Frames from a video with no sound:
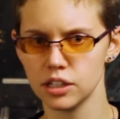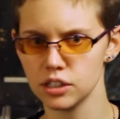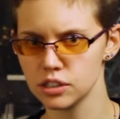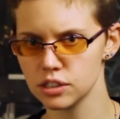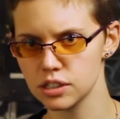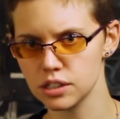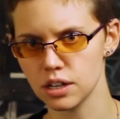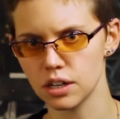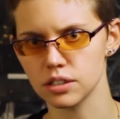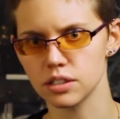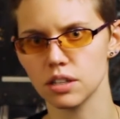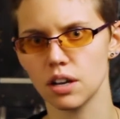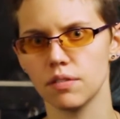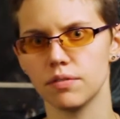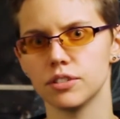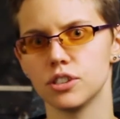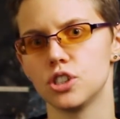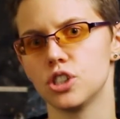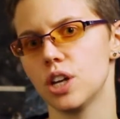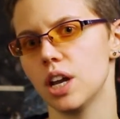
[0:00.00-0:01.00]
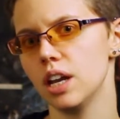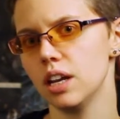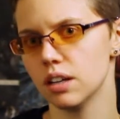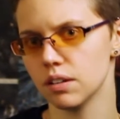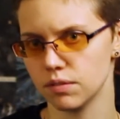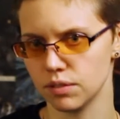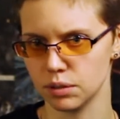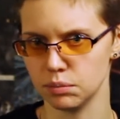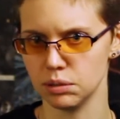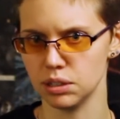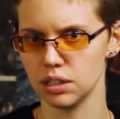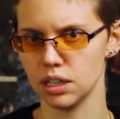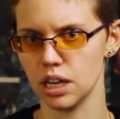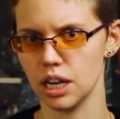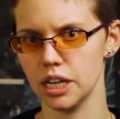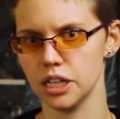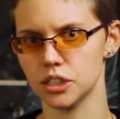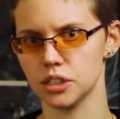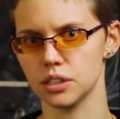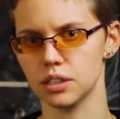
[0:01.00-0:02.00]
starts off a chain of
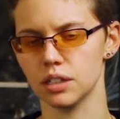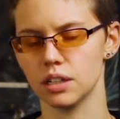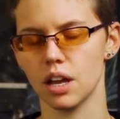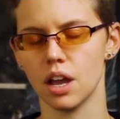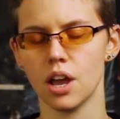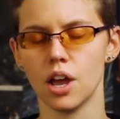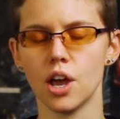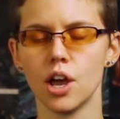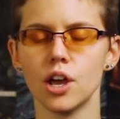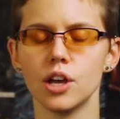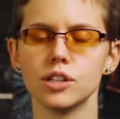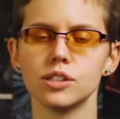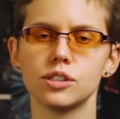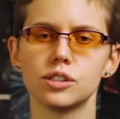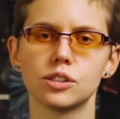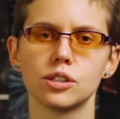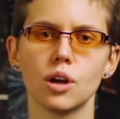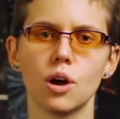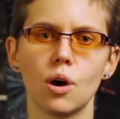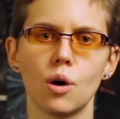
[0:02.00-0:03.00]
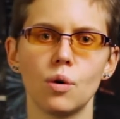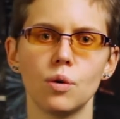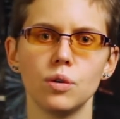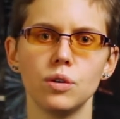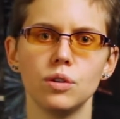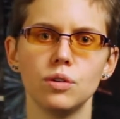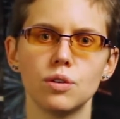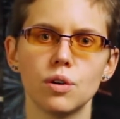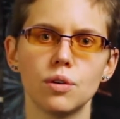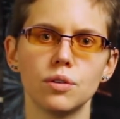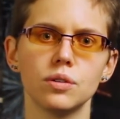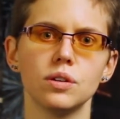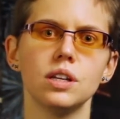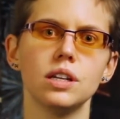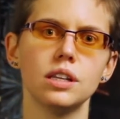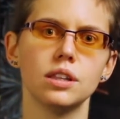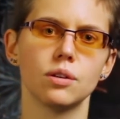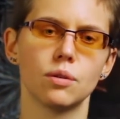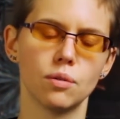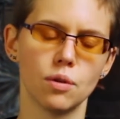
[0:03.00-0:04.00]
communication. So you don't
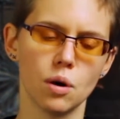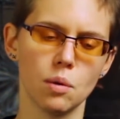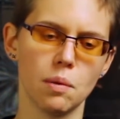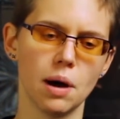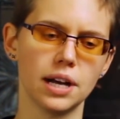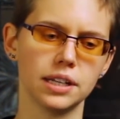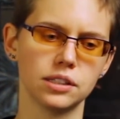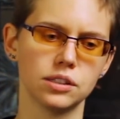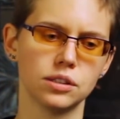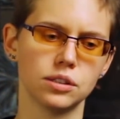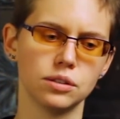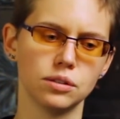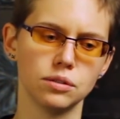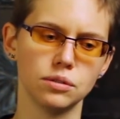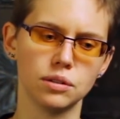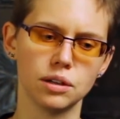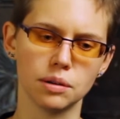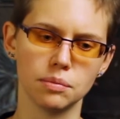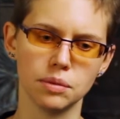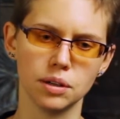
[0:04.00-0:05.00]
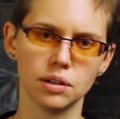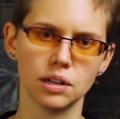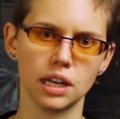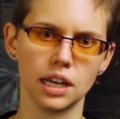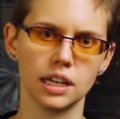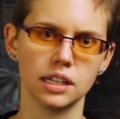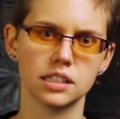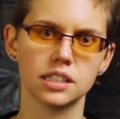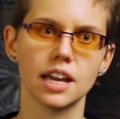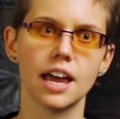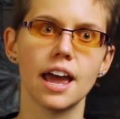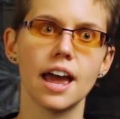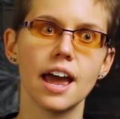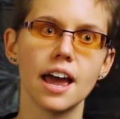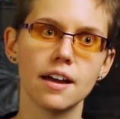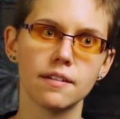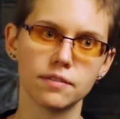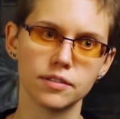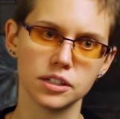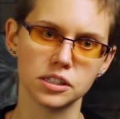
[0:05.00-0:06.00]
need the robot to communicate to
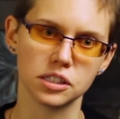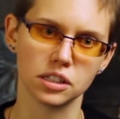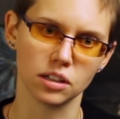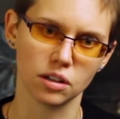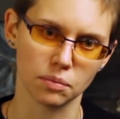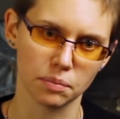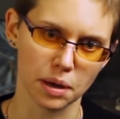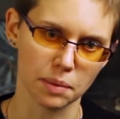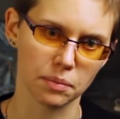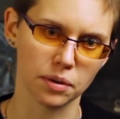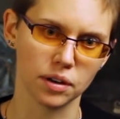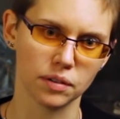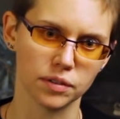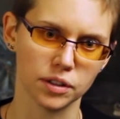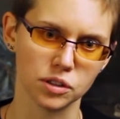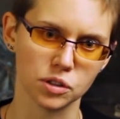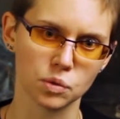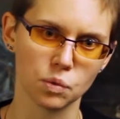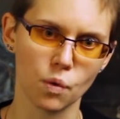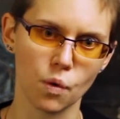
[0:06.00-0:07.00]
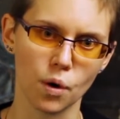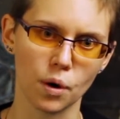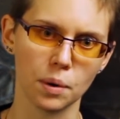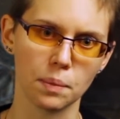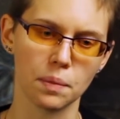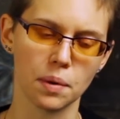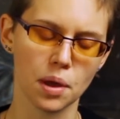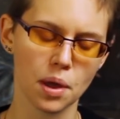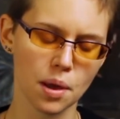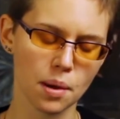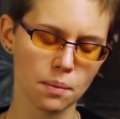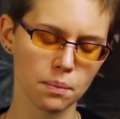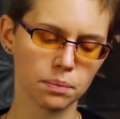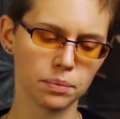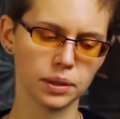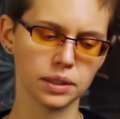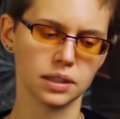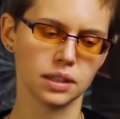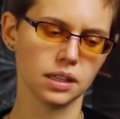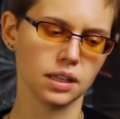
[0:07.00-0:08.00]
every single member of the swarm,
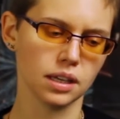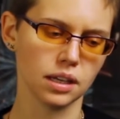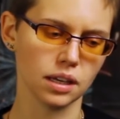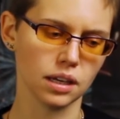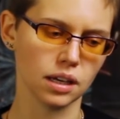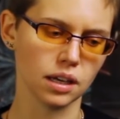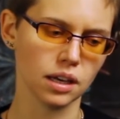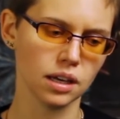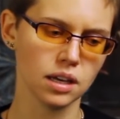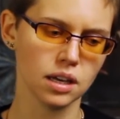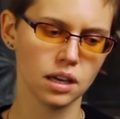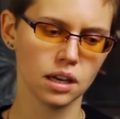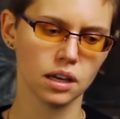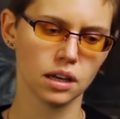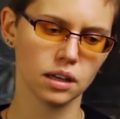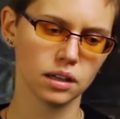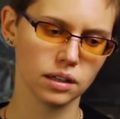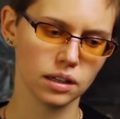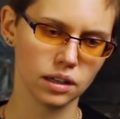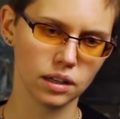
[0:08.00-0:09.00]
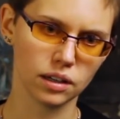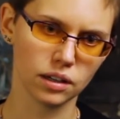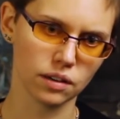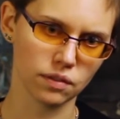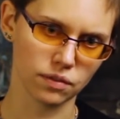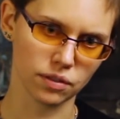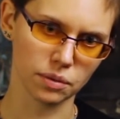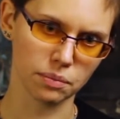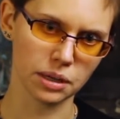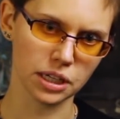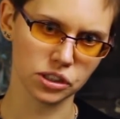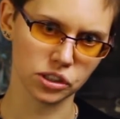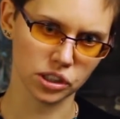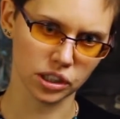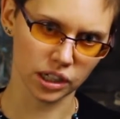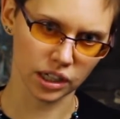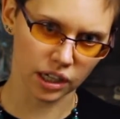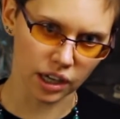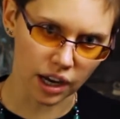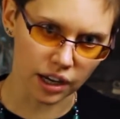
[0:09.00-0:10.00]
but the
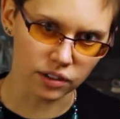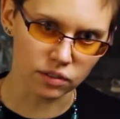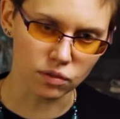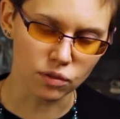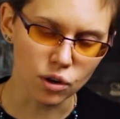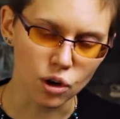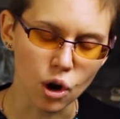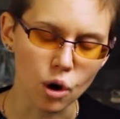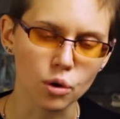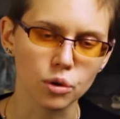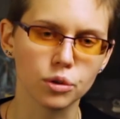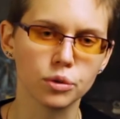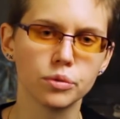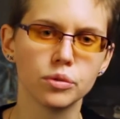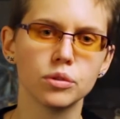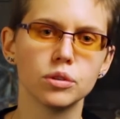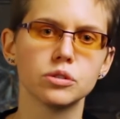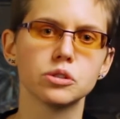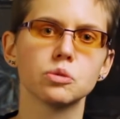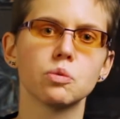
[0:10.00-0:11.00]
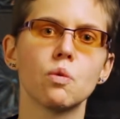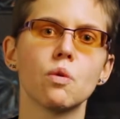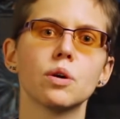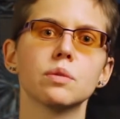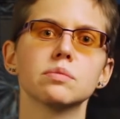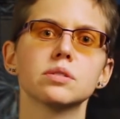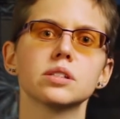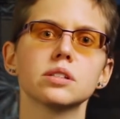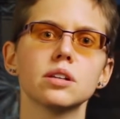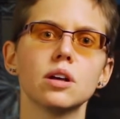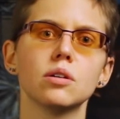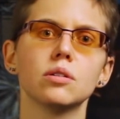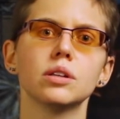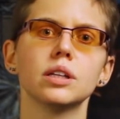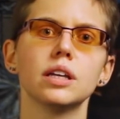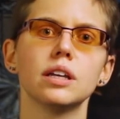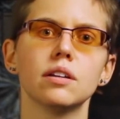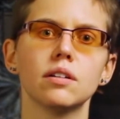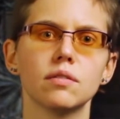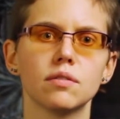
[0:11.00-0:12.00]
information can kind of go through the swarm
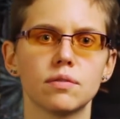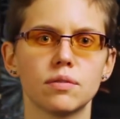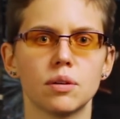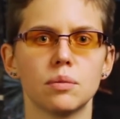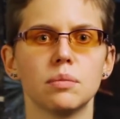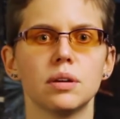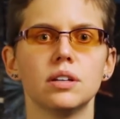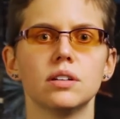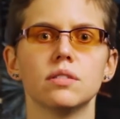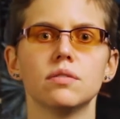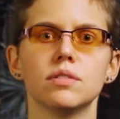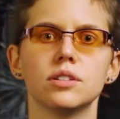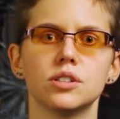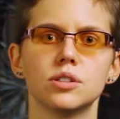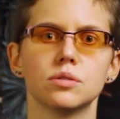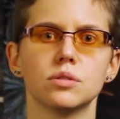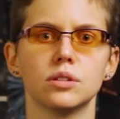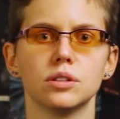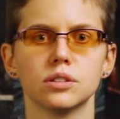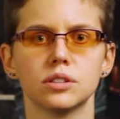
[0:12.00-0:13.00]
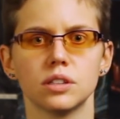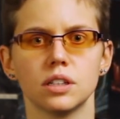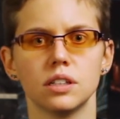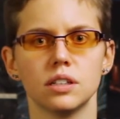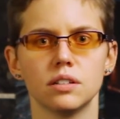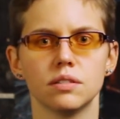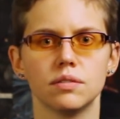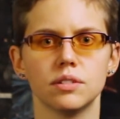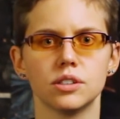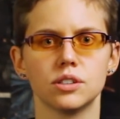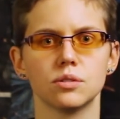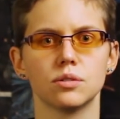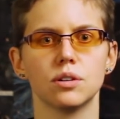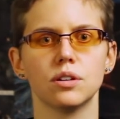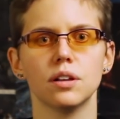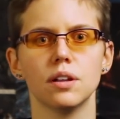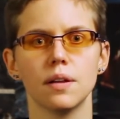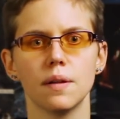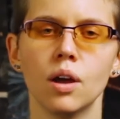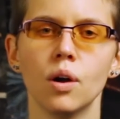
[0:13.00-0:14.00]
slowly from individual to
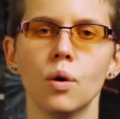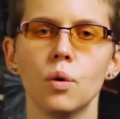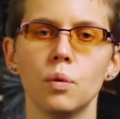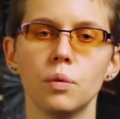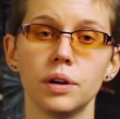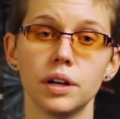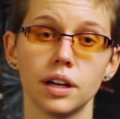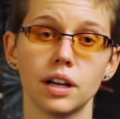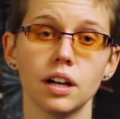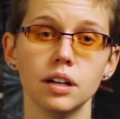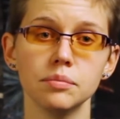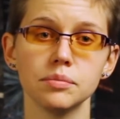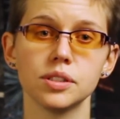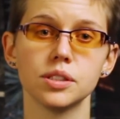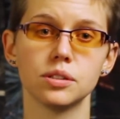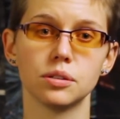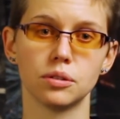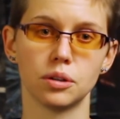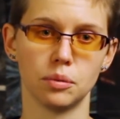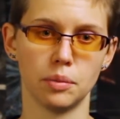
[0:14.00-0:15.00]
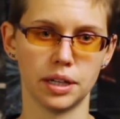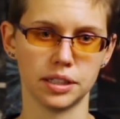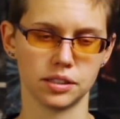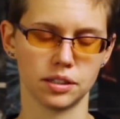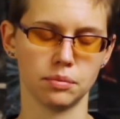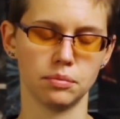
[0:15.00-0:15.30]
individual. When it comes to robots